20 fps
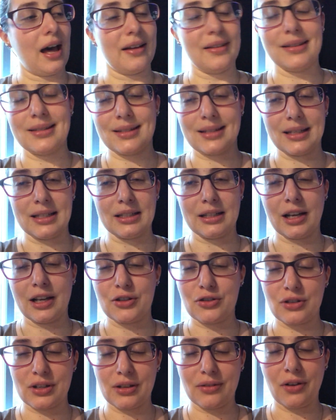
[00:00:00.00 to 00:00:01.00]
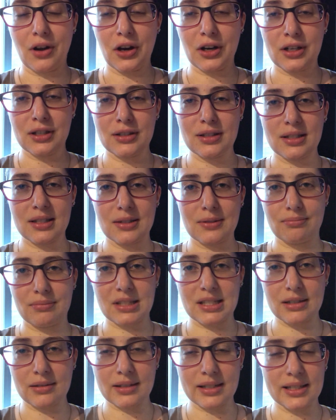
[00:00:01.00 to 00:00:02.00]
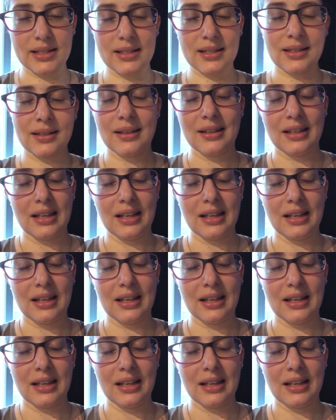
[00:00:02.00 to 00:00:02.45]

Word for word: Alice in Country of Hearts series.